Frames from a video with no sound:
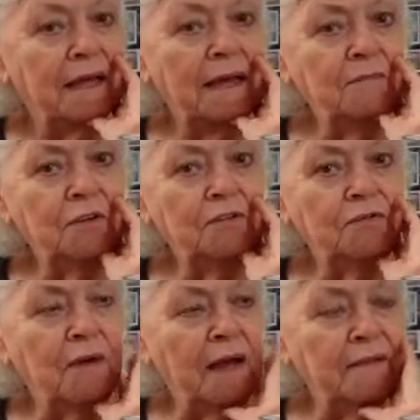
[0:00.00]
And we're
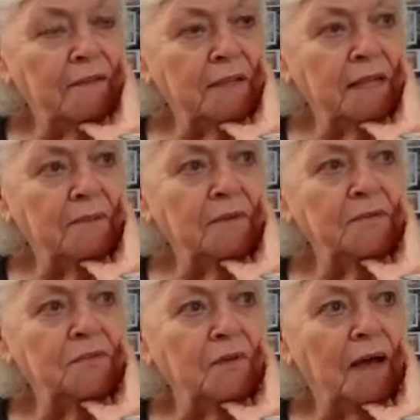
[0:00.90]
driving, and
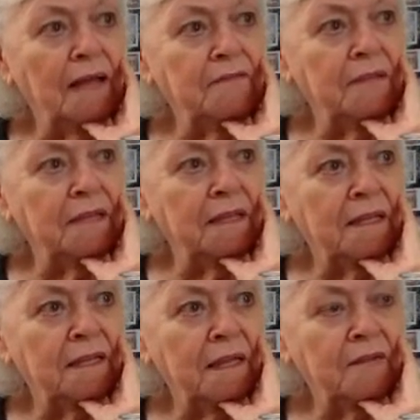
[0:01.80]
we're driving.
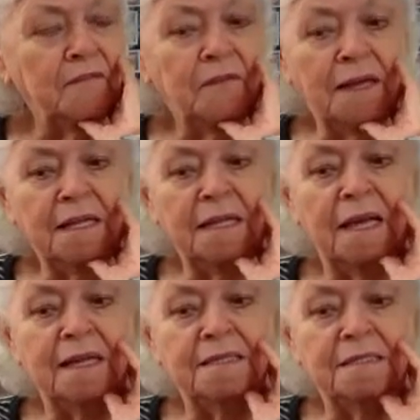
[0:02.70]
And finally
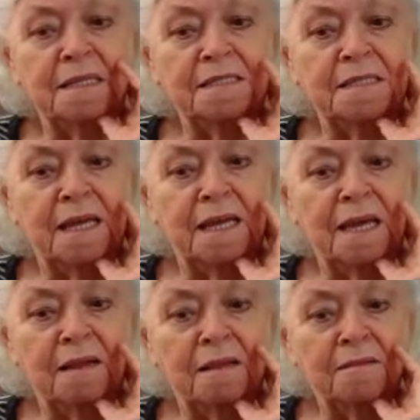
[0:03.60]
I said to
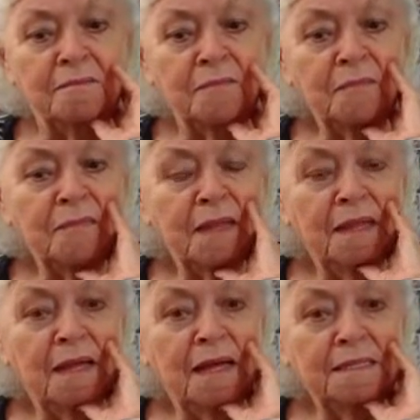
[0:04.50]
Al,
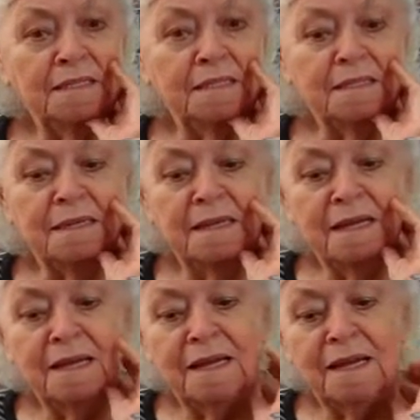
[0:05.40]
I said,
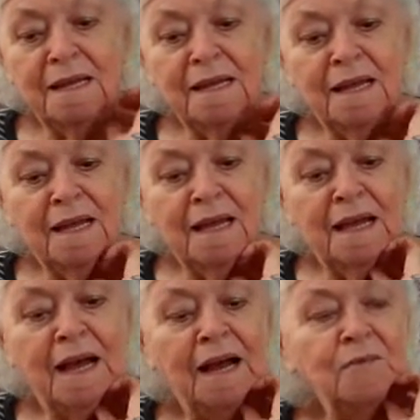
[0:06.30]

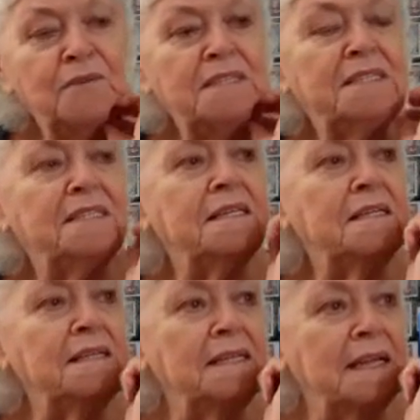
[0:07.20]
are we
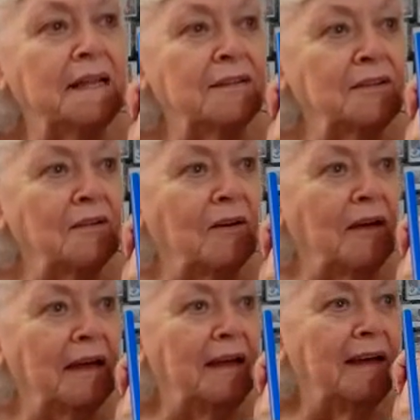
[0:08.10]
still in
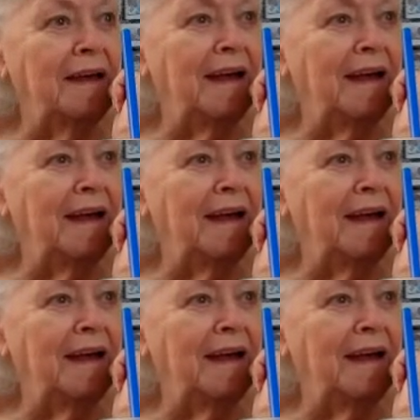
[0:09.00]
Illinois?